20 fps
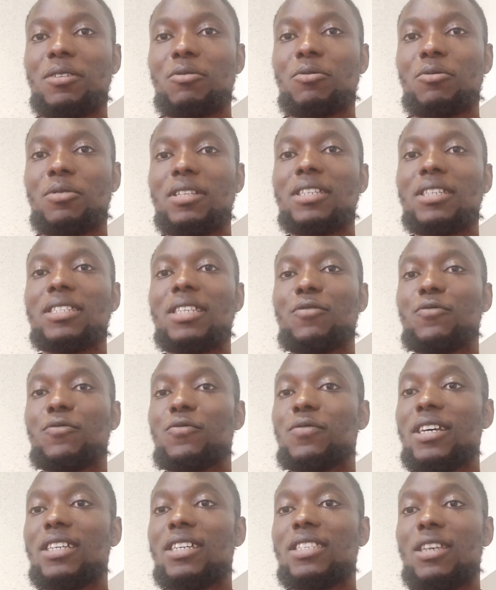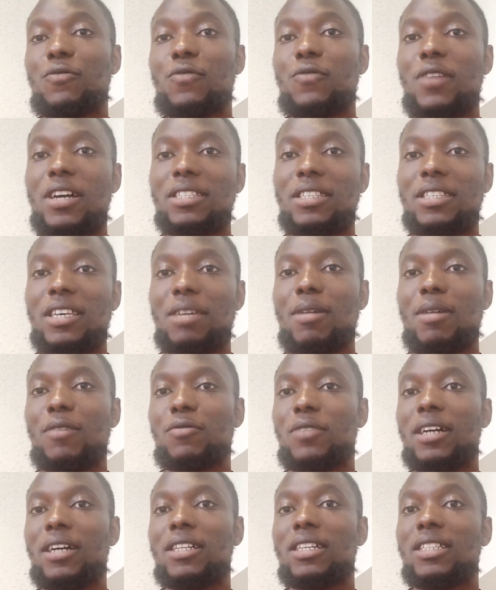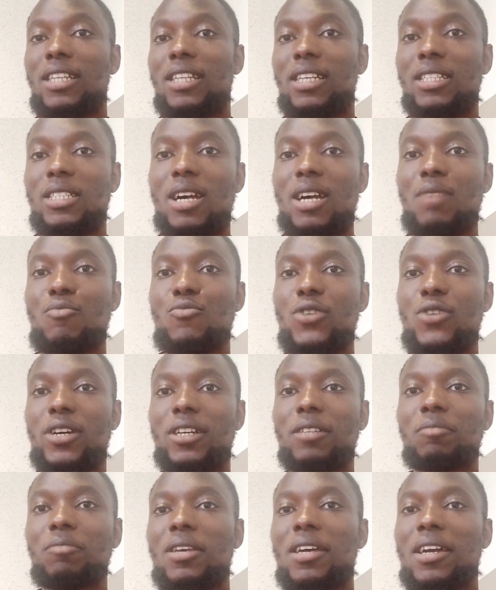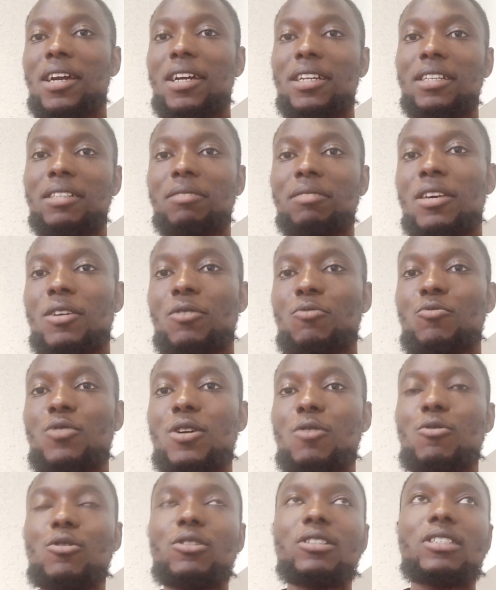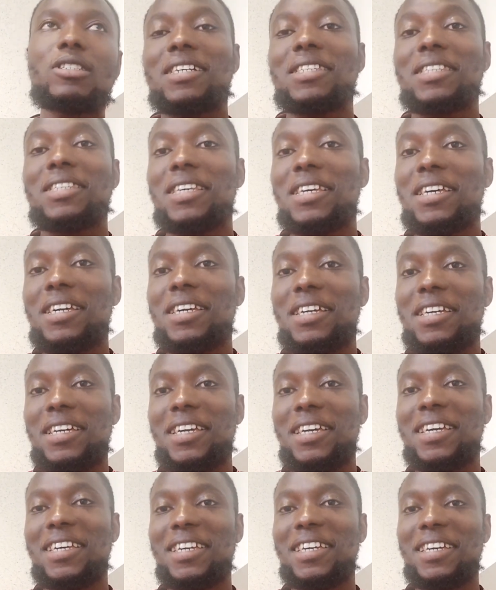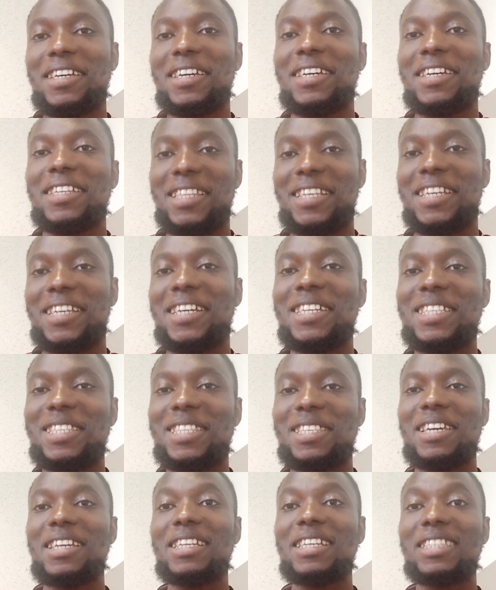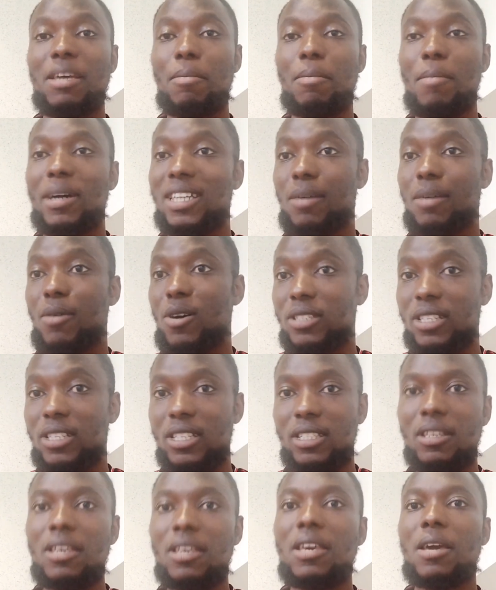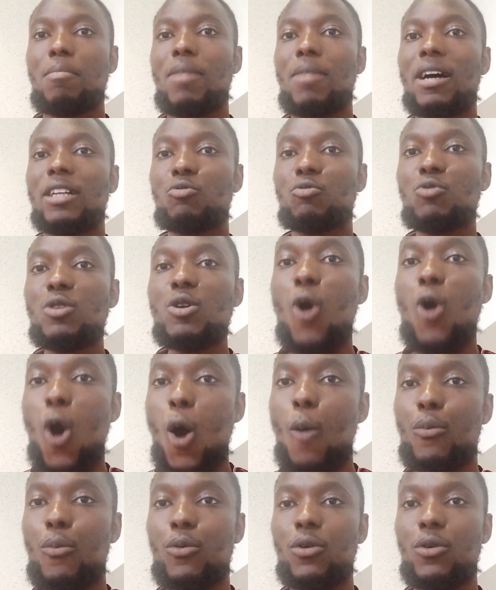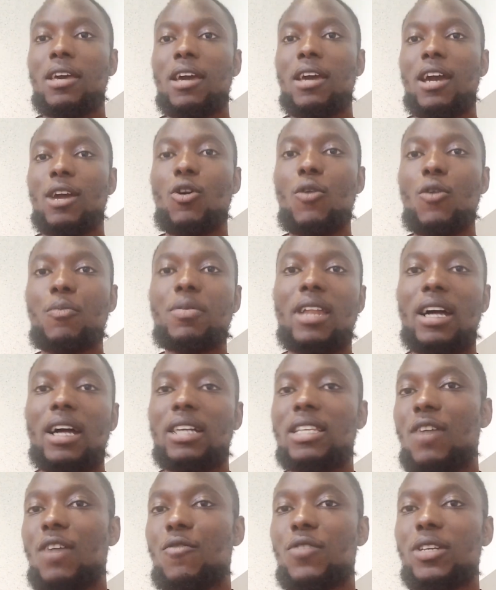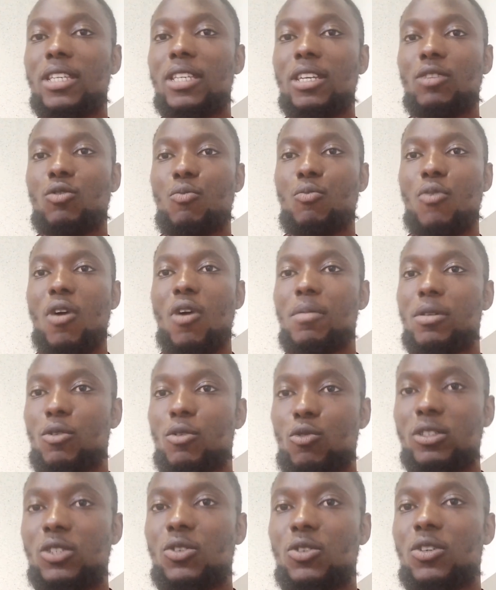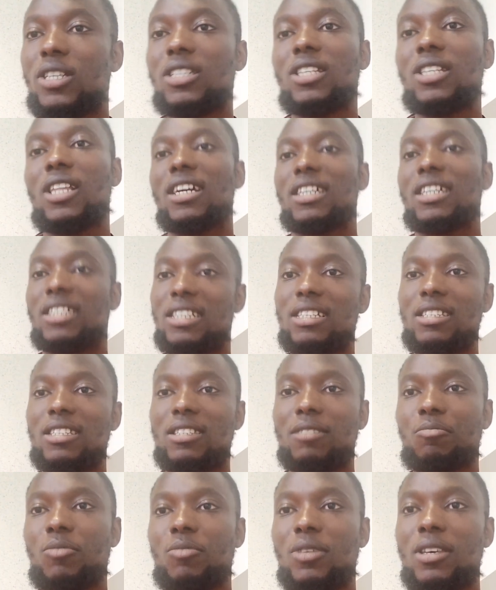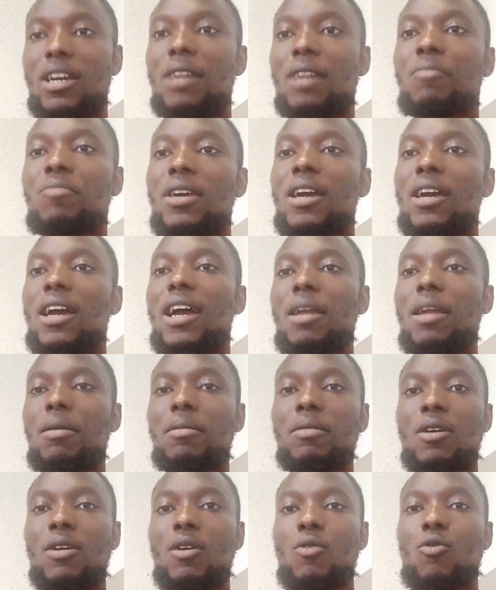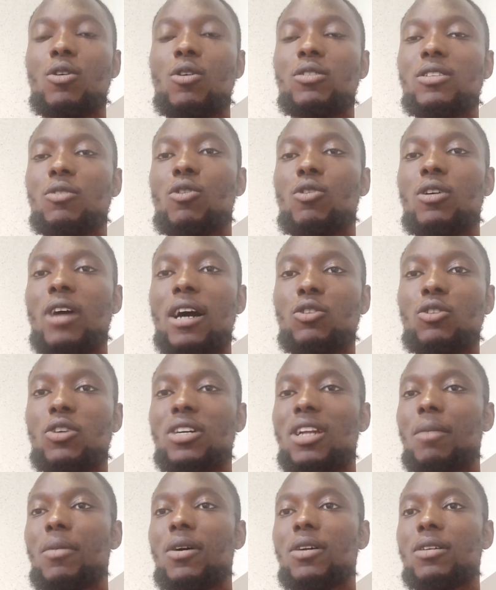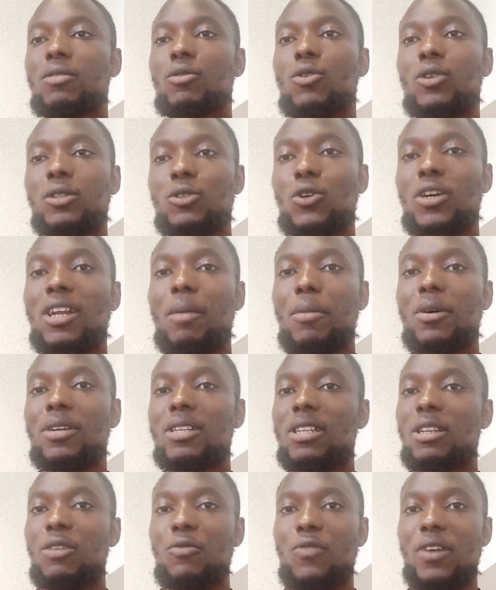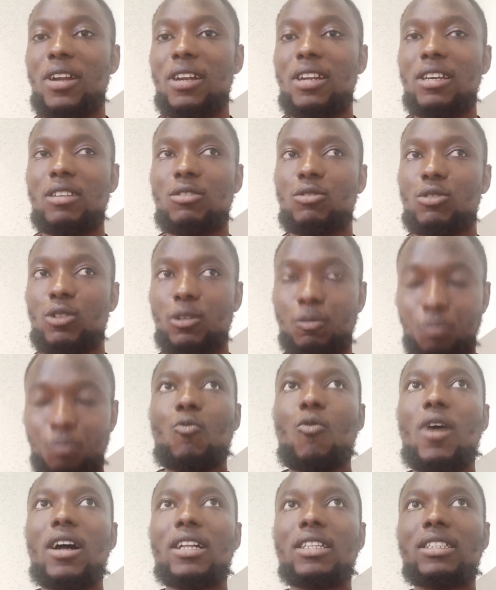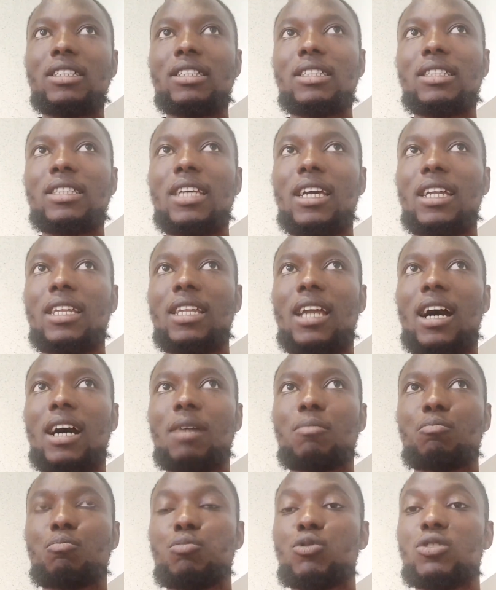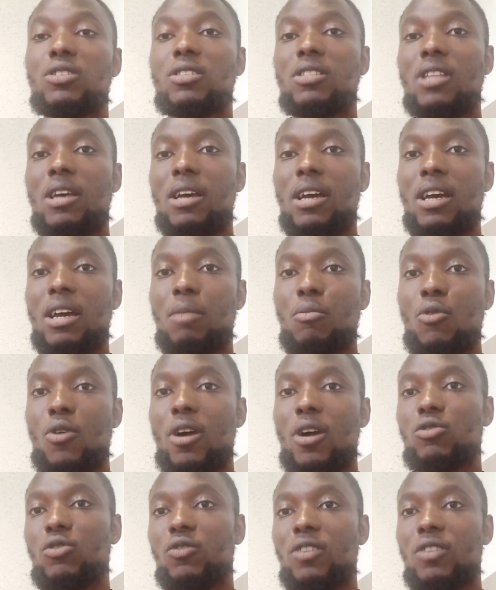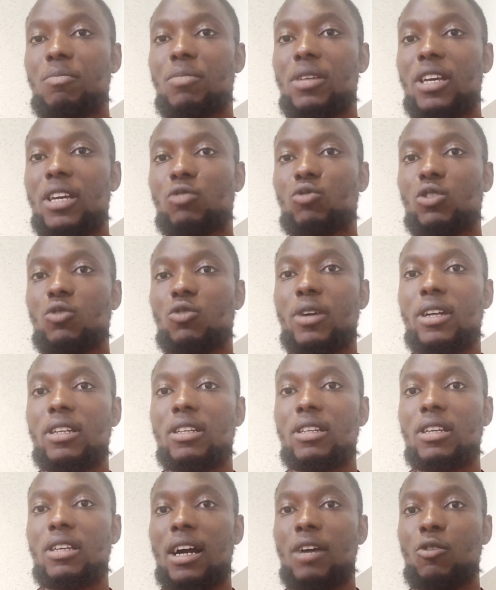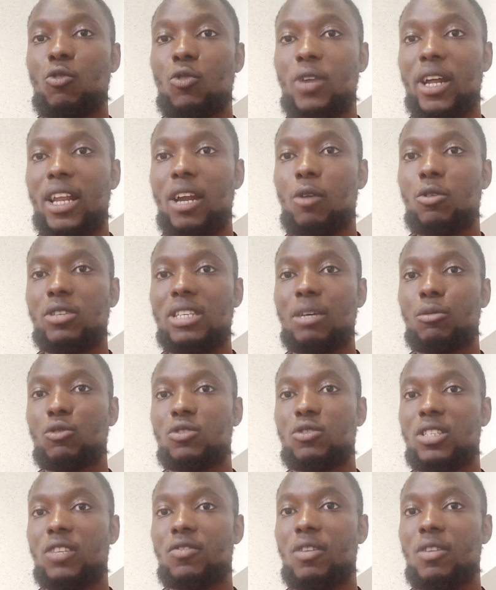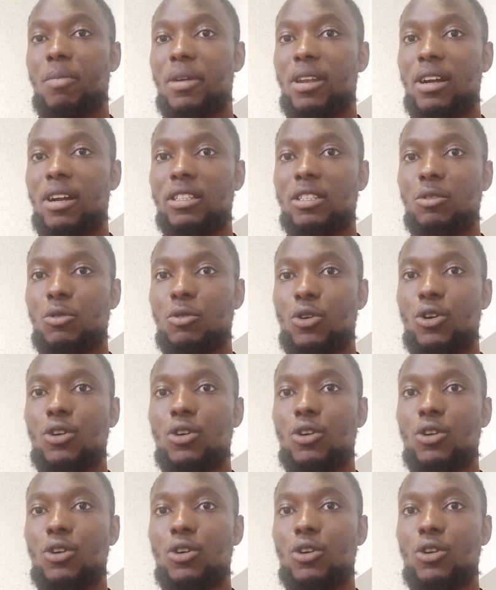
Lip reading: This is just a first game after the international break, and we won't say anything much about it. But we hope and hoping that everything will probably continue just like this. Yeah, and talking about the defenders, one thing that boosts the morale of the players was when Onana was able to save the penalty.